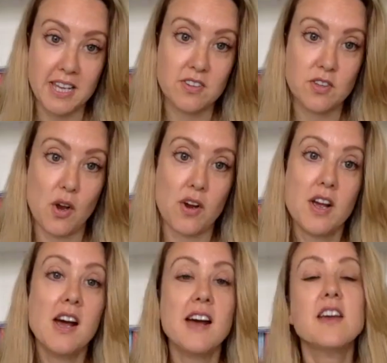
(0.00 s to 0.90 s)
So,
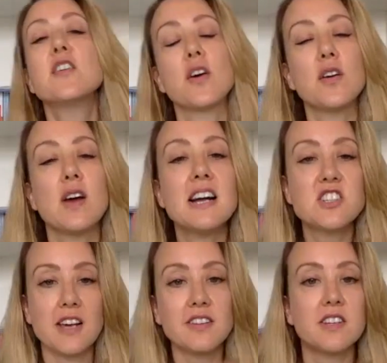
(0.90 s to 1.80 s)
you know,
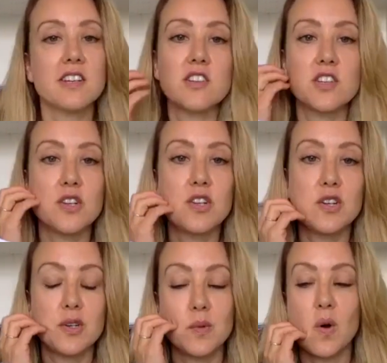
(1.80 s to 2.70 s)
adjust it to
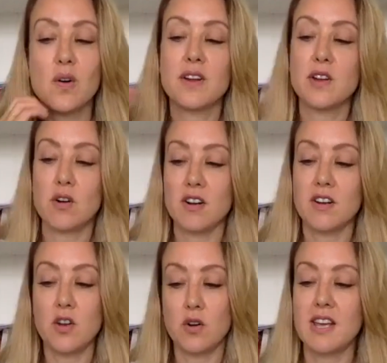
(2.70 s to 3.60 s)
you or your
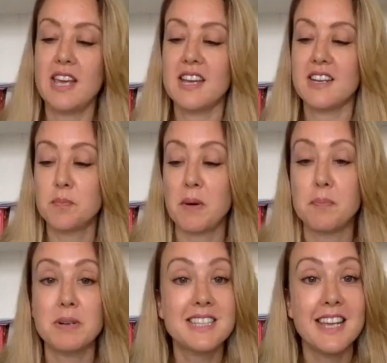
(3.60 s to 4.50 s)
kids, but
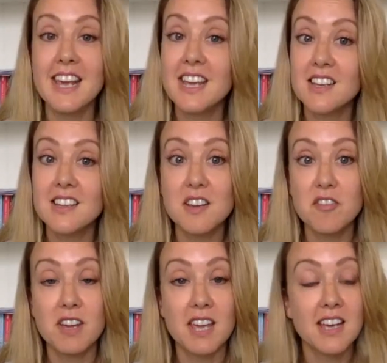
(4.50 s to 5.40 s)
particularly for
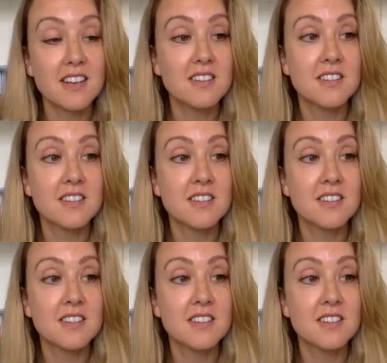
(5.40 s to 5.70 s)
kids.